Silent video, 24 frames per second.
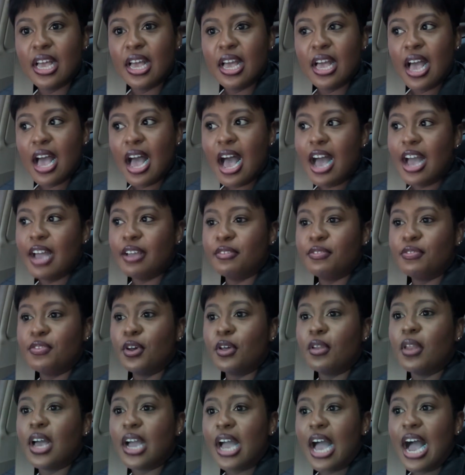I feel
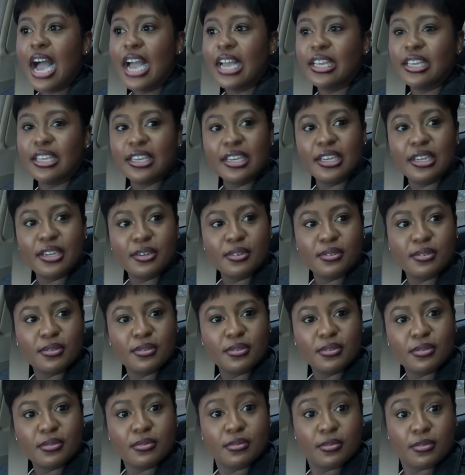like I can
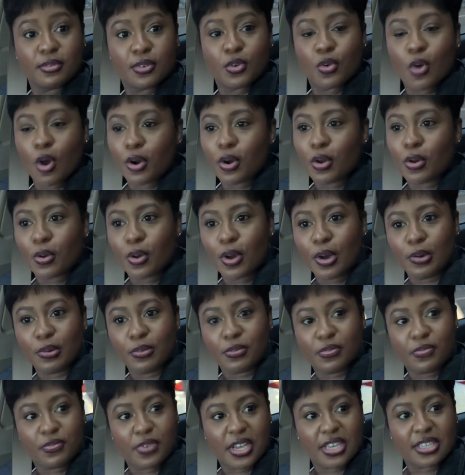quote unquote
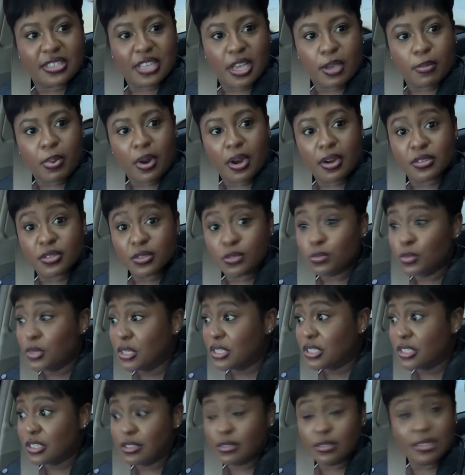fix that person, which
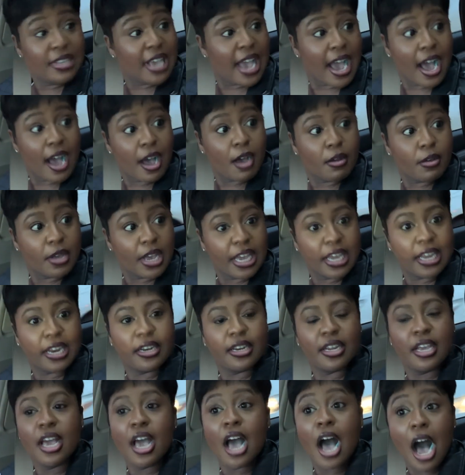is and
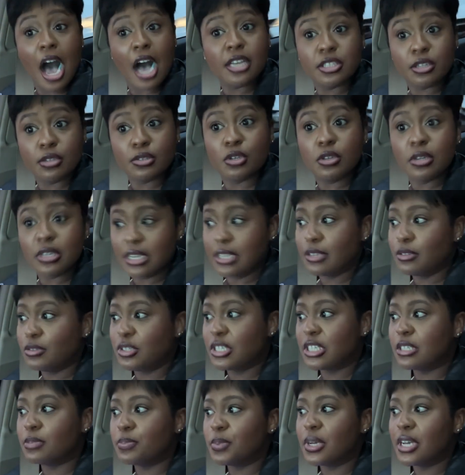also too it's
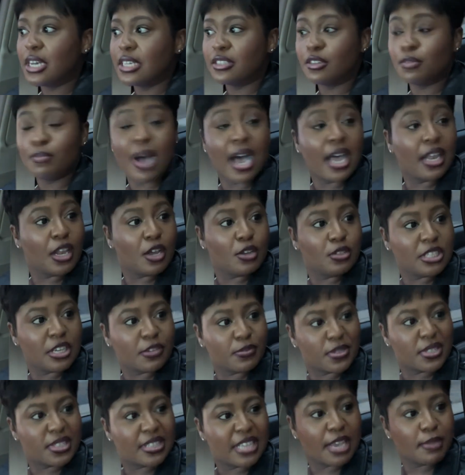just because of my low
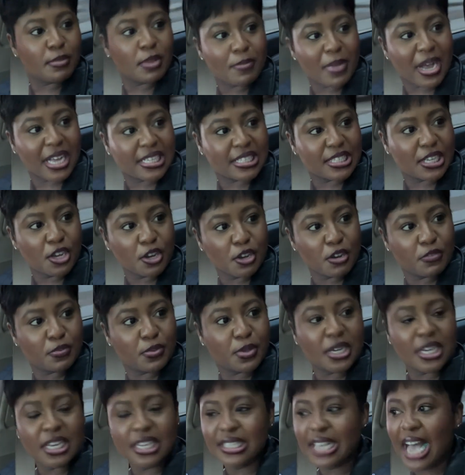self-esteem in myself,
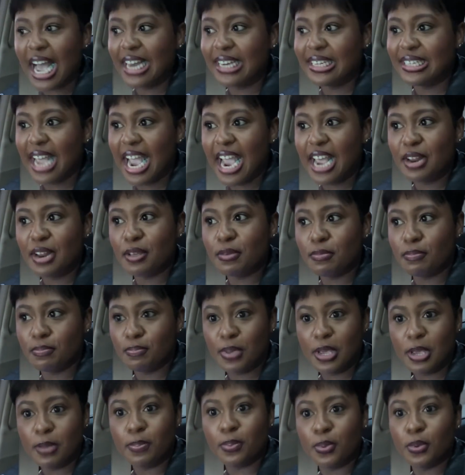because I dated
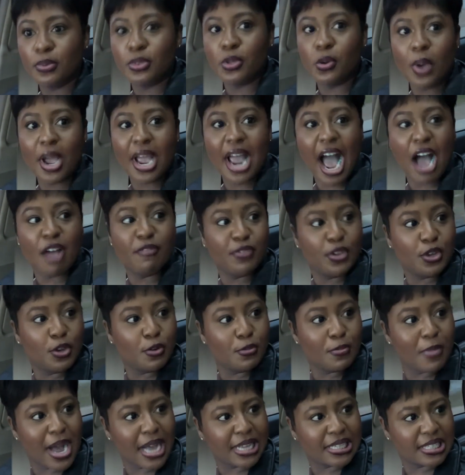people the way I view
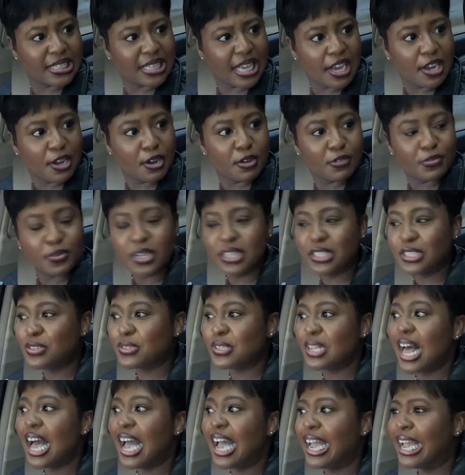myself, because it's
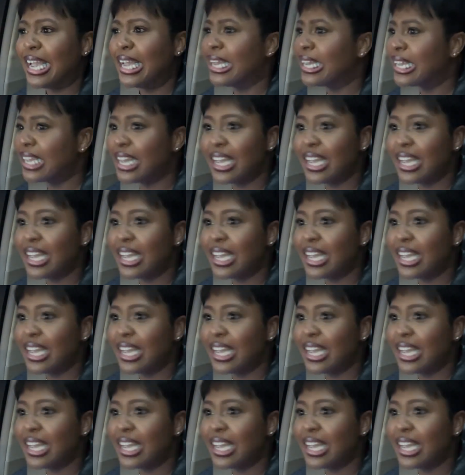like